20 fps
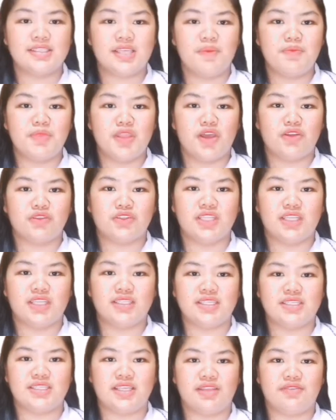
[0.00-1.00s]
come now to the
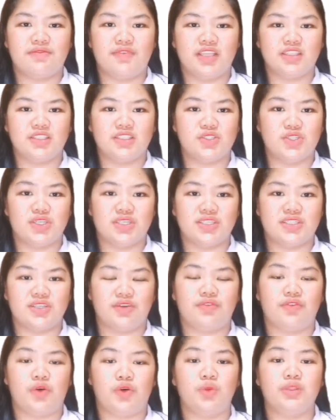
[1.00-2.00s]
disadvantages of
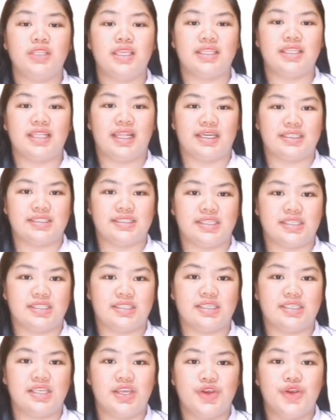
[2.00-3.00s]
online classes.